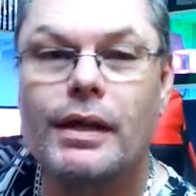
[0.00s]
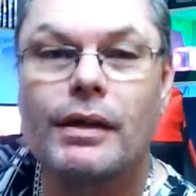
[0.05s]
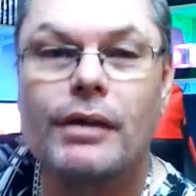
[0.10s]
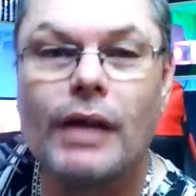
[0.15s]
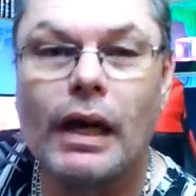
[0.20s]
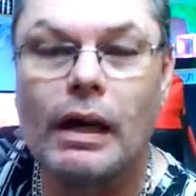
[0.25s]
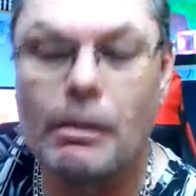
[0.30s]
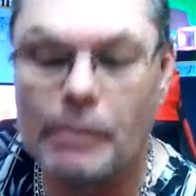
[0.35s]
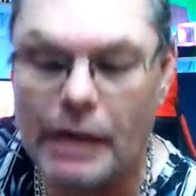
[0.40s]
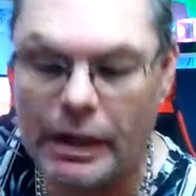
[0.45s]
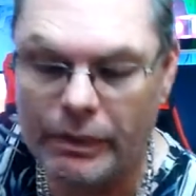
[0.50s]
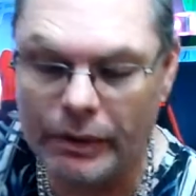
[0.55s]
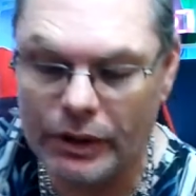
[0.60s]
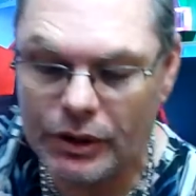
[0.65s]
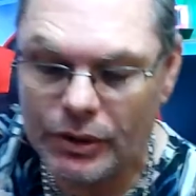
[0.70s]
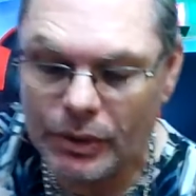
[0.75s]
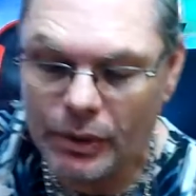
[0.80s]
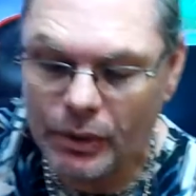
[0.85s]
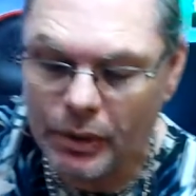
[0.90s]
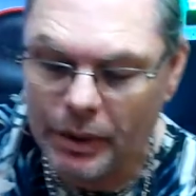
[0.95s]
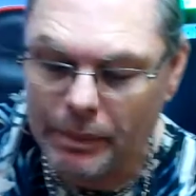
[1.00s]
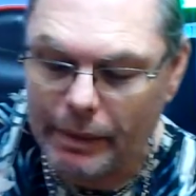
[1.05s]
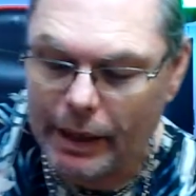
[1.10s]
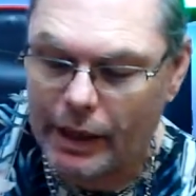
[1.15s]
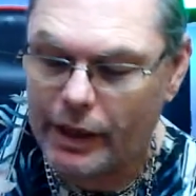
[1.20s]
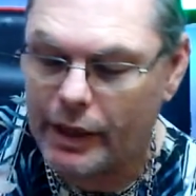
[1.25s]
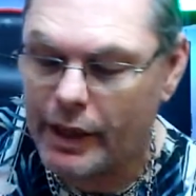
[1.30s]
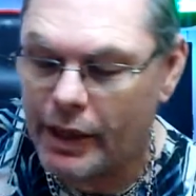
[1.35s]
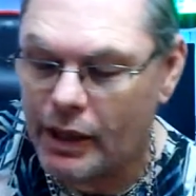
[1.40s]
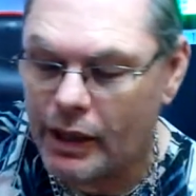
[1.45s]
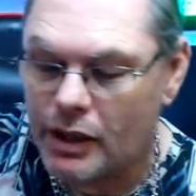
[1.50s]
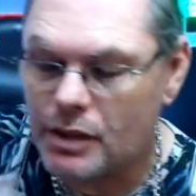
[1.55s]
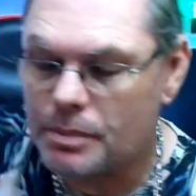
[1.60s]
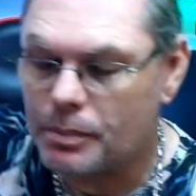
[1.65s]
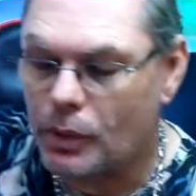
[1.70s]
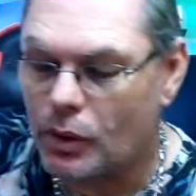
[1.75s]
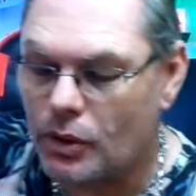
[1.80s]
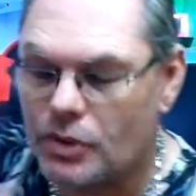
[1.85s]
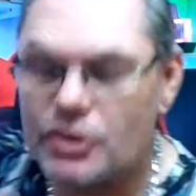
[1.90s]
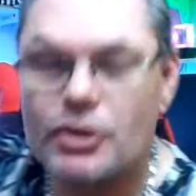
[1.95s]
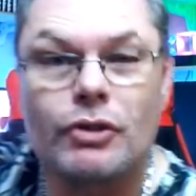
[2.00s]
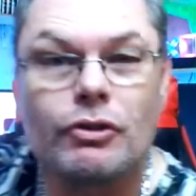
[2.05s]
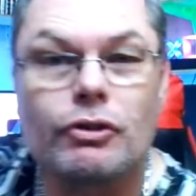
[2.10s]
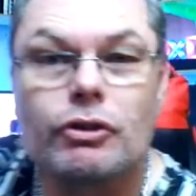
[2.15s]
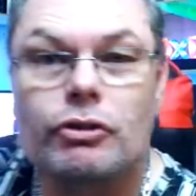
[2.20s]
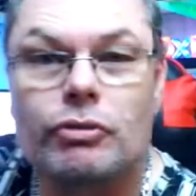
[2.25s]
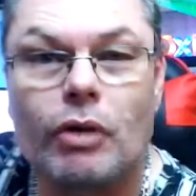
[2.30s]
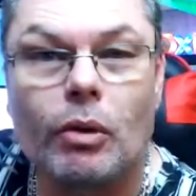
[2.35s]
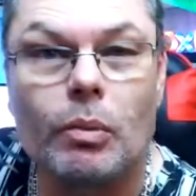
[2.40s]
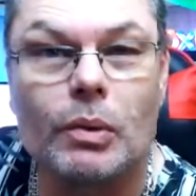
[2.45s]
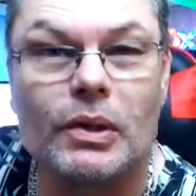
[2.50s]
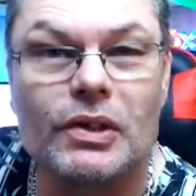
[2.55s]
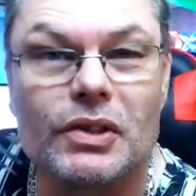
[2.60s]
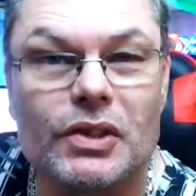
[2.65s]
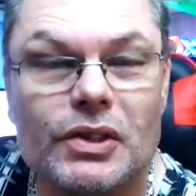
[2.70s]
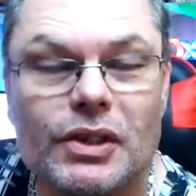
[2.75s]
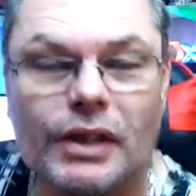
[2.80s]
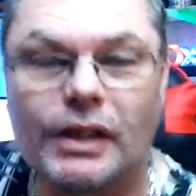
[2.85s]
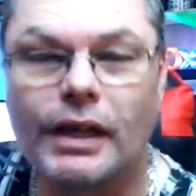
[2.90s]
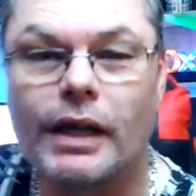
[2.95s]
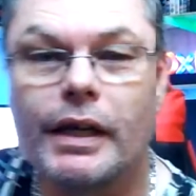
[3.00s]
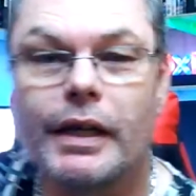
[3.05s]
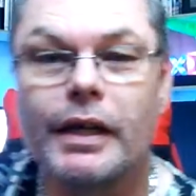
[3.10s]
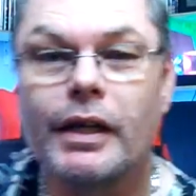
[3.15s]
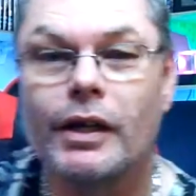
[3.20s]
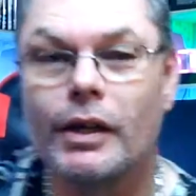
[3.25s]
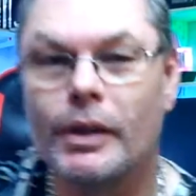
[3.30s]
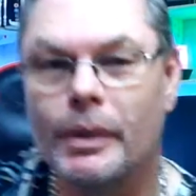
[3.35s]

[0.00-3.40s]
know what I mean? We're talking about Xbox controllers today.